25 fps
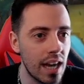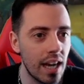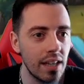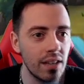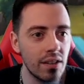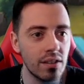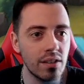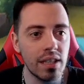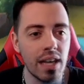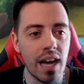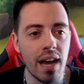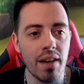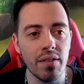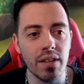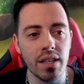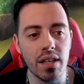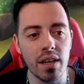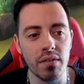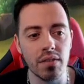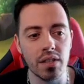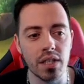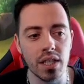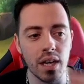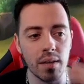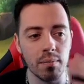I don't have
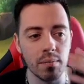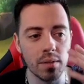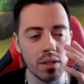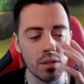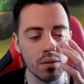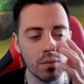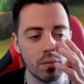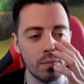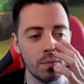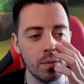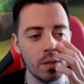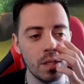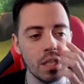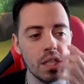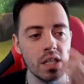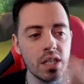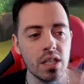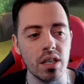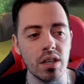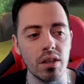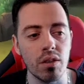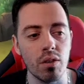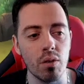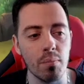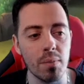enough gems to
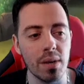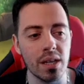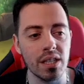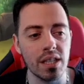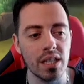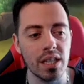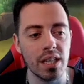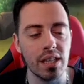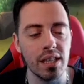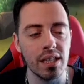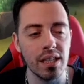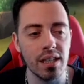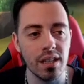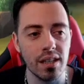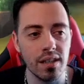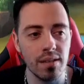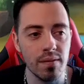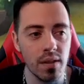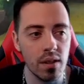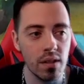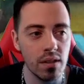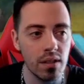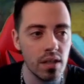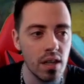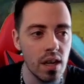finish the Magic Clear
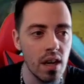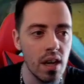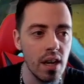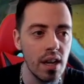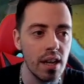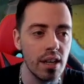event.